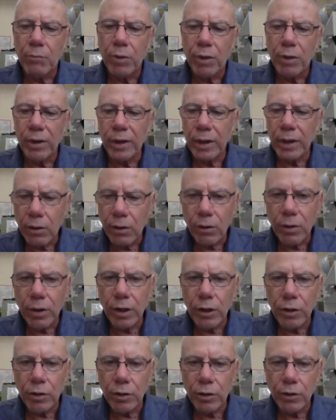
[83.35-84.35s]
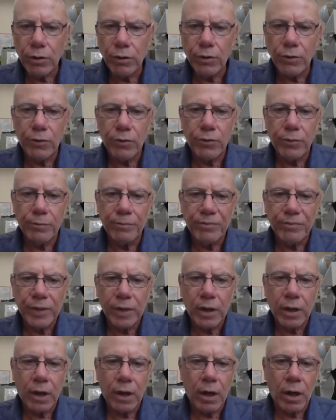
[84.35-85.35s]
political issues,
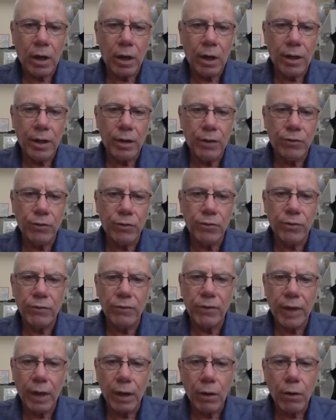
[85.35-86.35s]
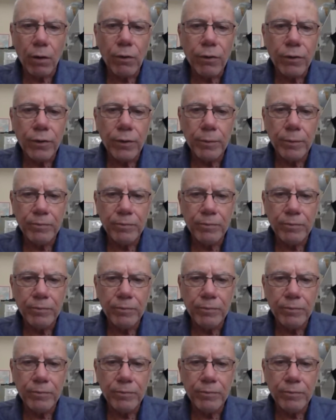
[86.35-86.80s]
issues of health,